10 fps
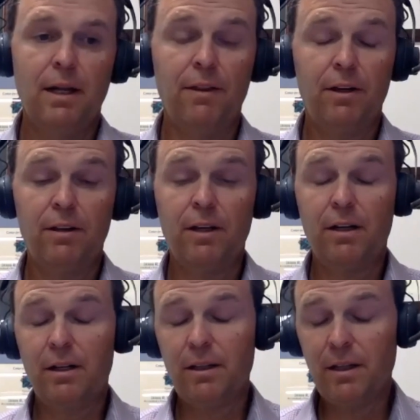Now, the,
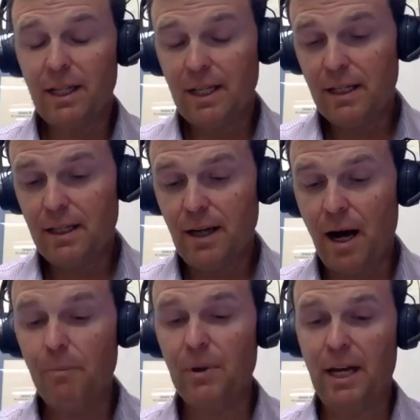the, the
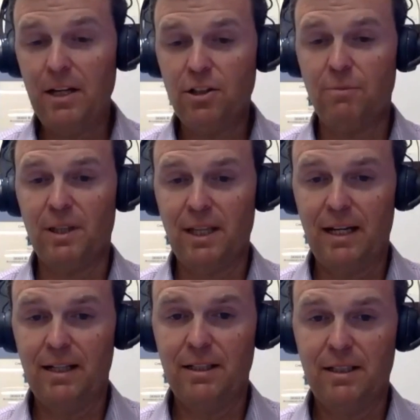complication with
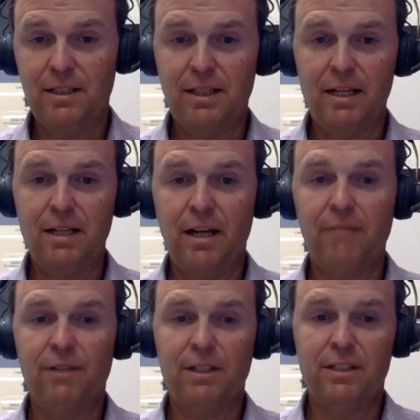that is, is that none
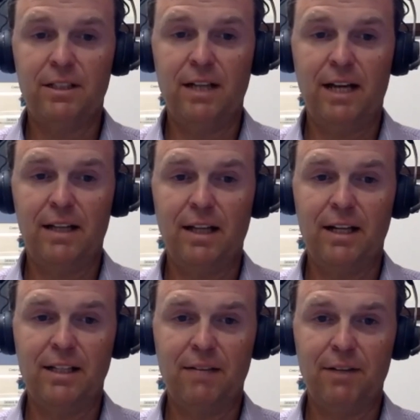of us in
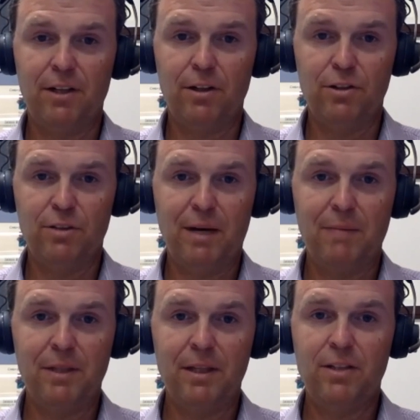athletics have a closed
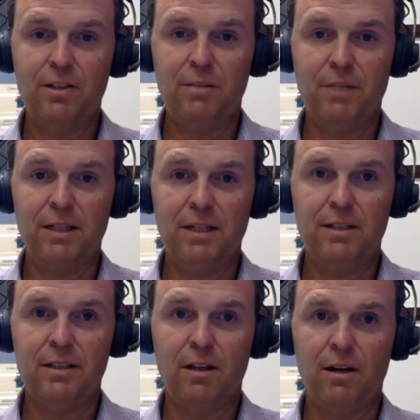population
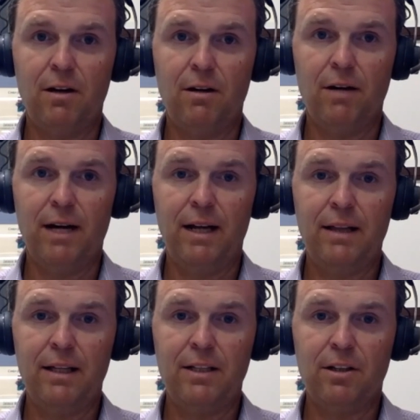because our
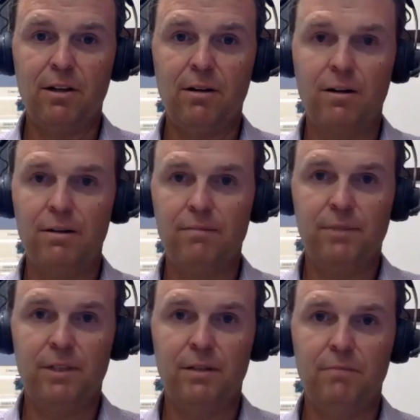athletes are,
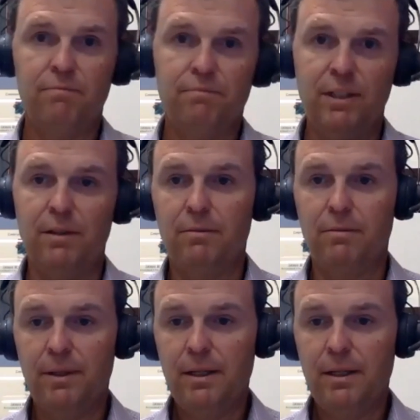you know, they're